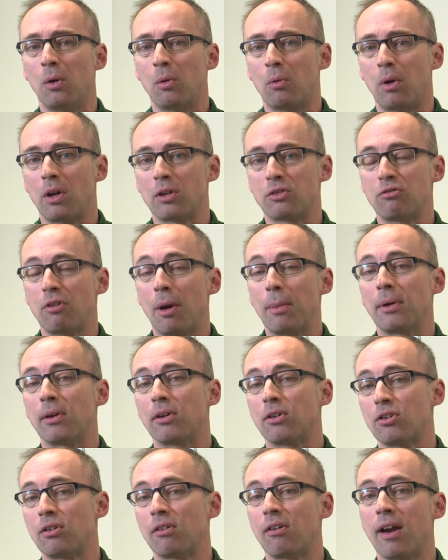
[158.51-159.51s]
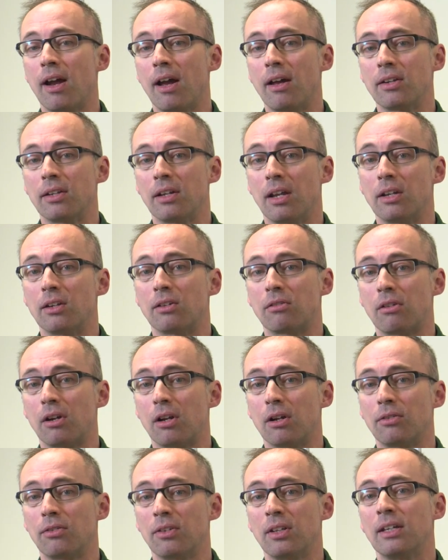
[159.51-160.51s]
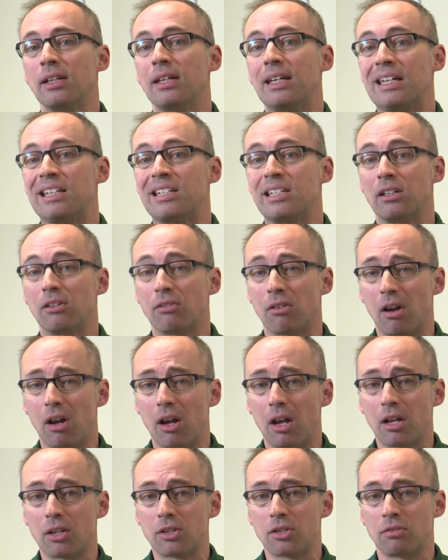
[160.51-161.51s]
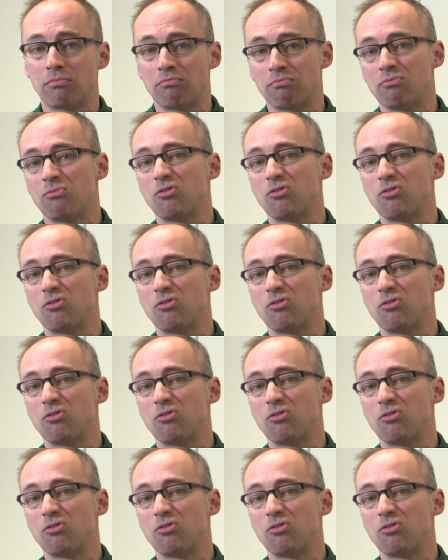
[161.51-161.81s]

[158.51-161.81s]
whilst roaming around in undergrowth, eating grass,